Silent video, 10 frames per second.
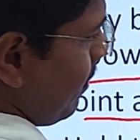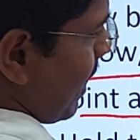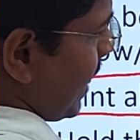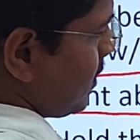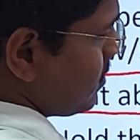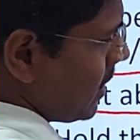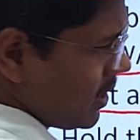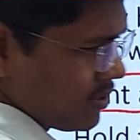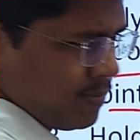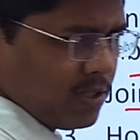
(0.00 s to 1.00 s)
varus.
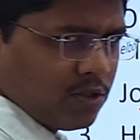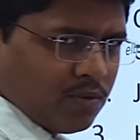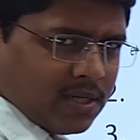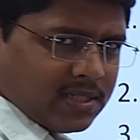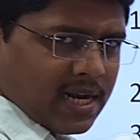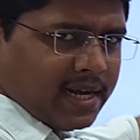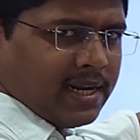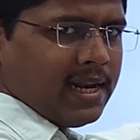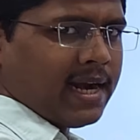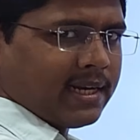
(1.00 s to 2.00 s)
Varus means towards slightly
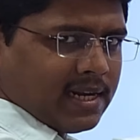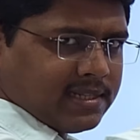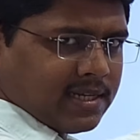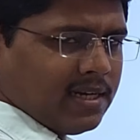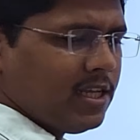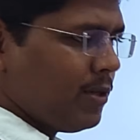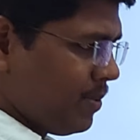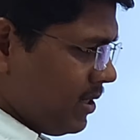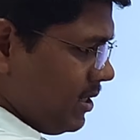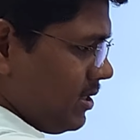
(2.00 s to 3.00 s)
lateral side. If
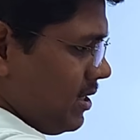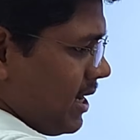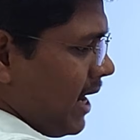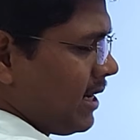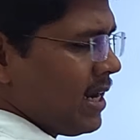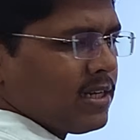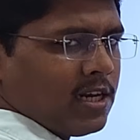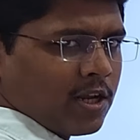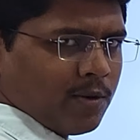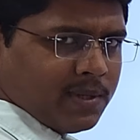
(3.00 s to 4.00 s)
it is in right lateral
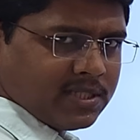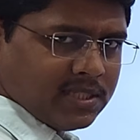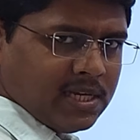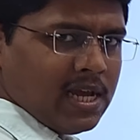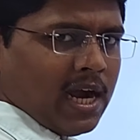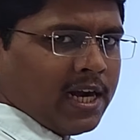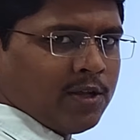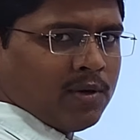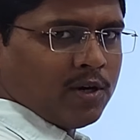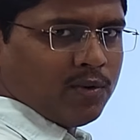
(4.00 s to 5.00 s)
ligament and
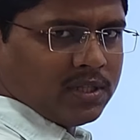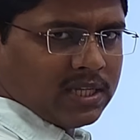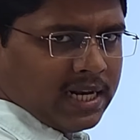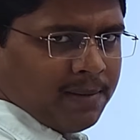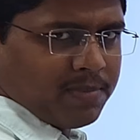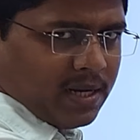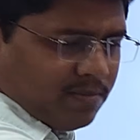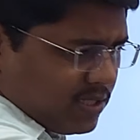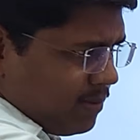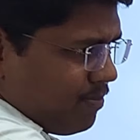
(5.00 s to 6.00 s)
you are doing the left limb,
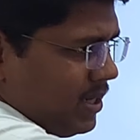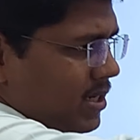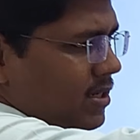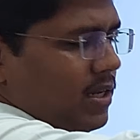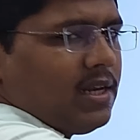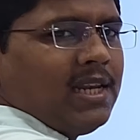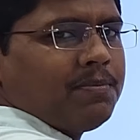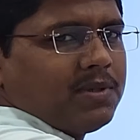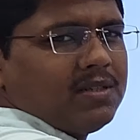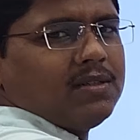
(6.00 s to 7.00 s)
simply
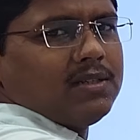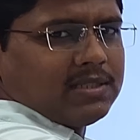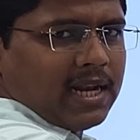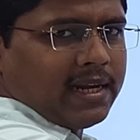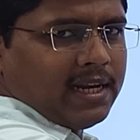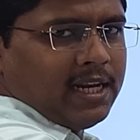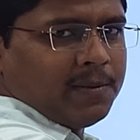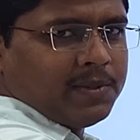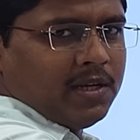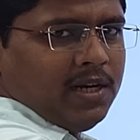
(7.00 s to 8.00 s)
slightly
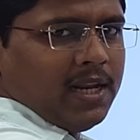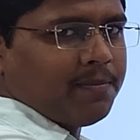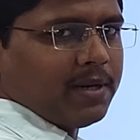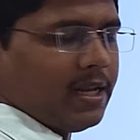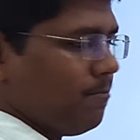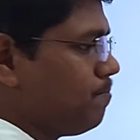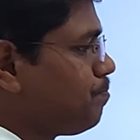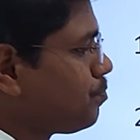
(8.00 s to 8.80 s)
lift the left limb.